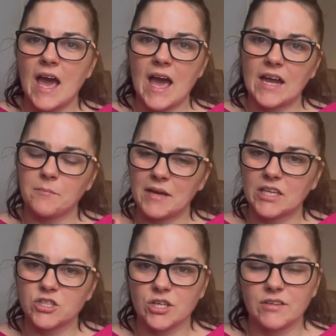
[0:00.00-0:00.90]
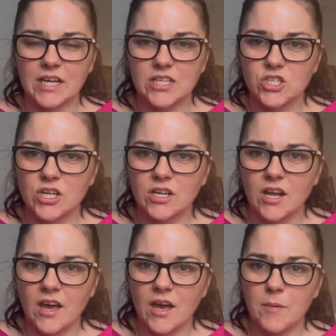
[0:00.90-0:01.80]
and make a donation,
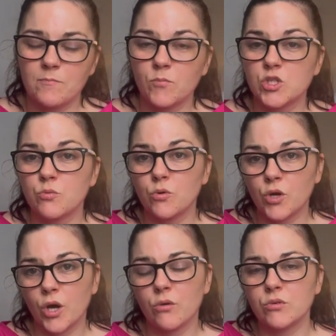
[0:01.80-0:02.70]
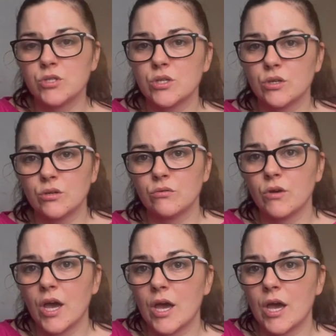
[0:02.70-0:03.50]
which will go to